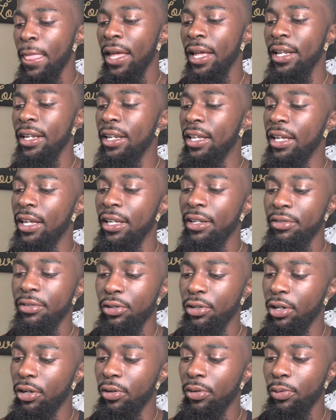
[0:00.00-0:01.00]
And then, you
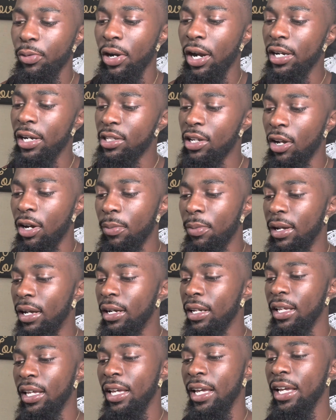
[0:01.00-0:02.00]
know, we already talked about the
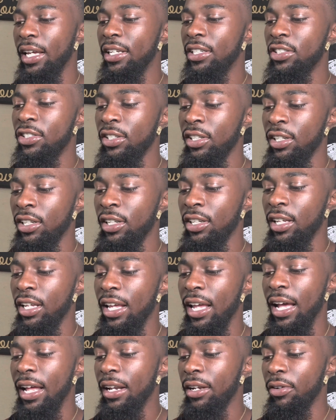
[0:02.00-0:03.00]
cash and
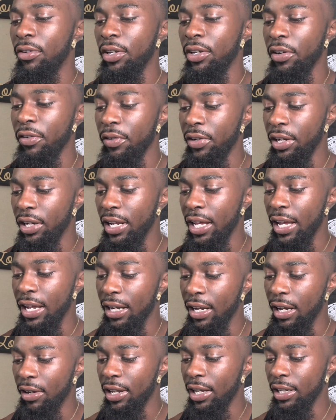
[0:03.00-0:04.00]
how they're going to get rid of that and
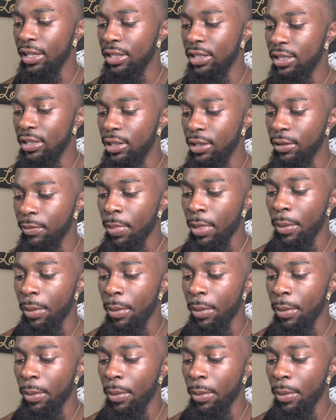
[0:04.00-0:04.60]
all that good stuff.